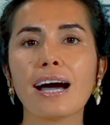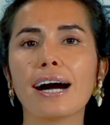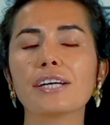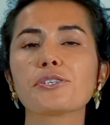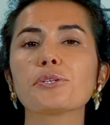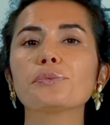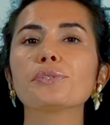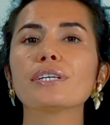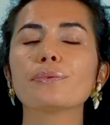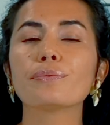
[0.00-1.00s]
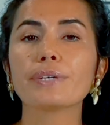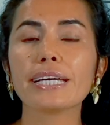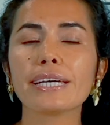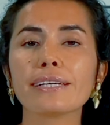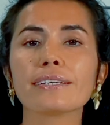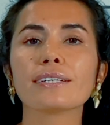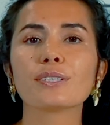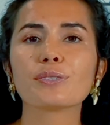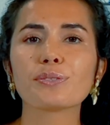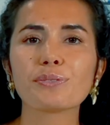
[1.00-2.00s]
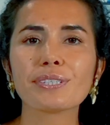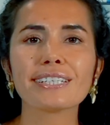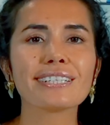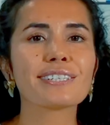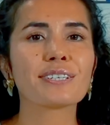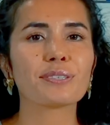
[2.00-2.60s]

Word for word: I showed you a way to teach